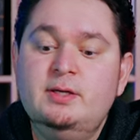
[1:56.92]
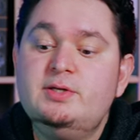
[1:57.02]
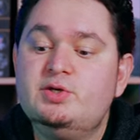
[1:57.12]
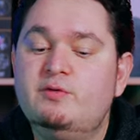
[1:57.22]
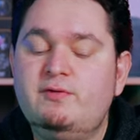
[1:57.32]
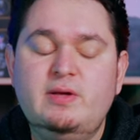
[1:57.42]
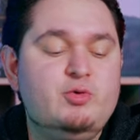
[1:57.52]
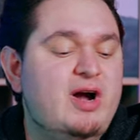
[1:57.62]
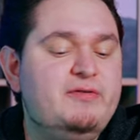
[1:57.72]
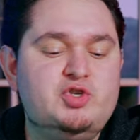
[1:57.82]
So
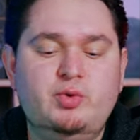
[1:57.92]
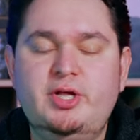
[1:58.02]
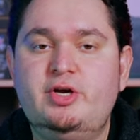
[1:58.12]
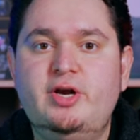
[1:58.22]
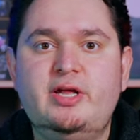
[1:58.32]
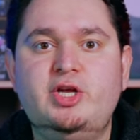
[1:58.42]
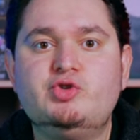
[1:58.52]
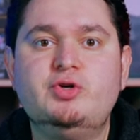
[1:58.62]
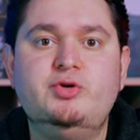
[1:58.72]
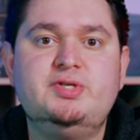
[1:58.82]
Flamecraft is really good at
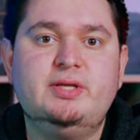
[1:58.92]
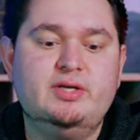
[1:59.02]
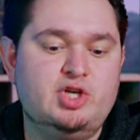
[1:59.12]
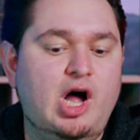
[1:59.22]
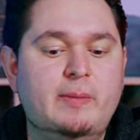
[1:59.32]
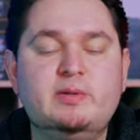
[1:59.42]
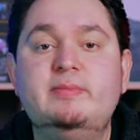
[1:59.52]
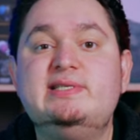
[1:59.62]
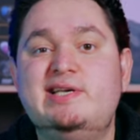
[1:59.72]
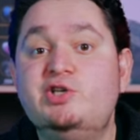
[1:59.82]
introducing this
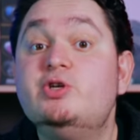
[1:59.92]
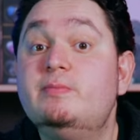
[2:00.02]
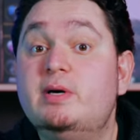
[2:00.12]
optimization